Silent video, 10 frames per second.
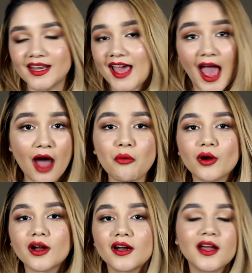an
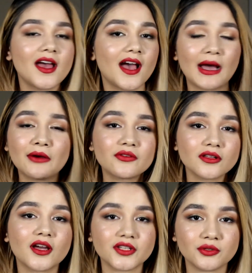hour, however
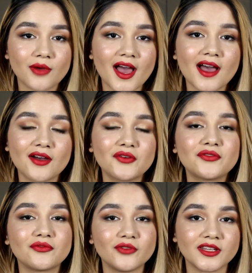long you have.